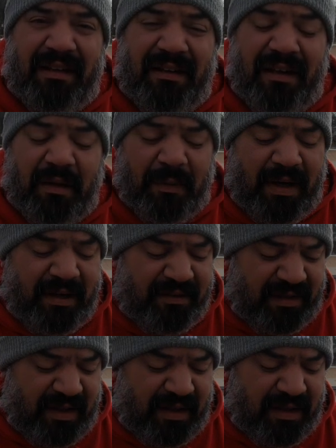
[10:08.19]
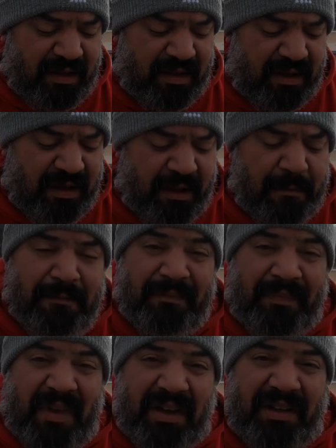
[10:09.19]
Otherwise, I'll
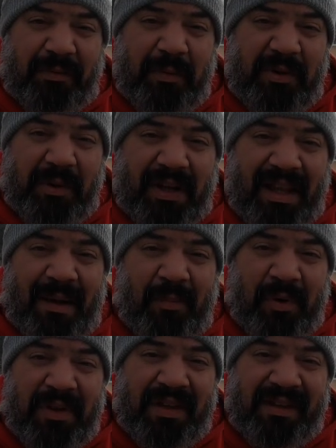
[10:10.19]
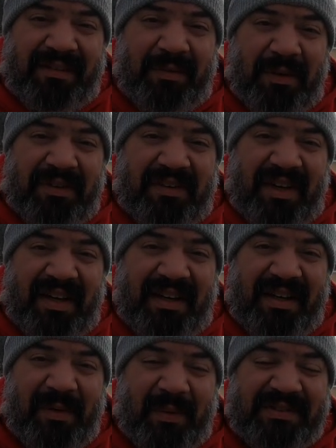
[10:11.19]
definitely be doing a lot more of these once
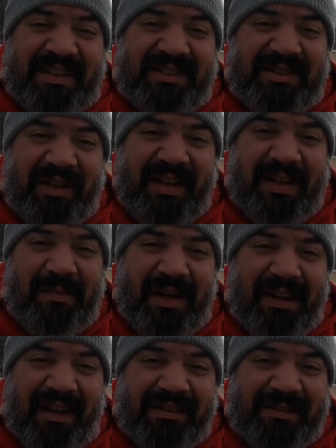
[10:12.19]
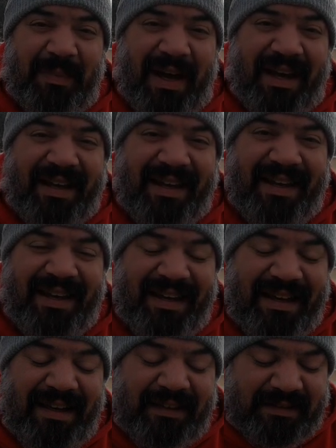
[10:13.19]
I start getting my lungs back.
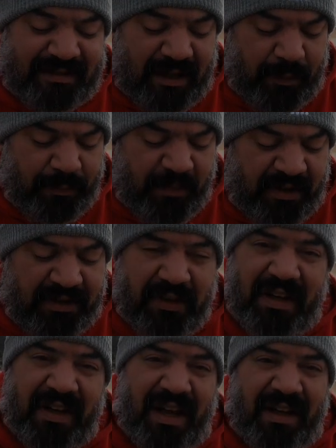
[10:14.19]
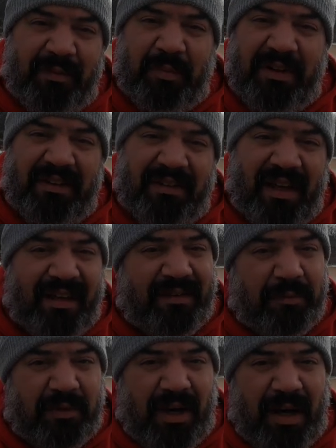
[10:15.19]
So until then, guys, please like,
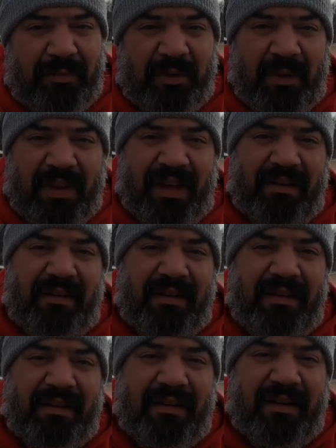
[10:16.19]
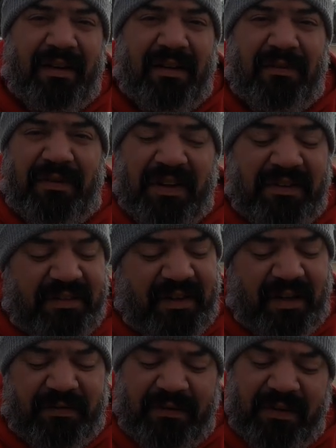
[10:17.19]
subscribe, do all that fun
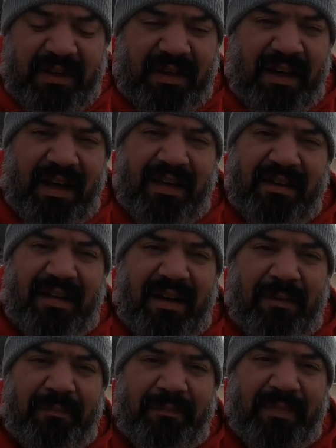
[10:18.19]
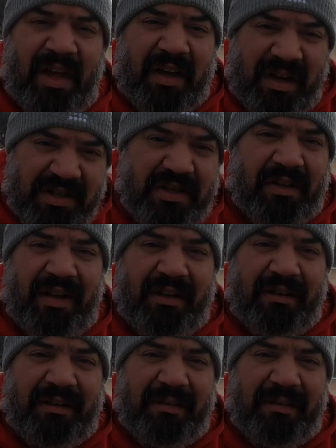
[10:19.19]
stuff, and I'll catch y'all later.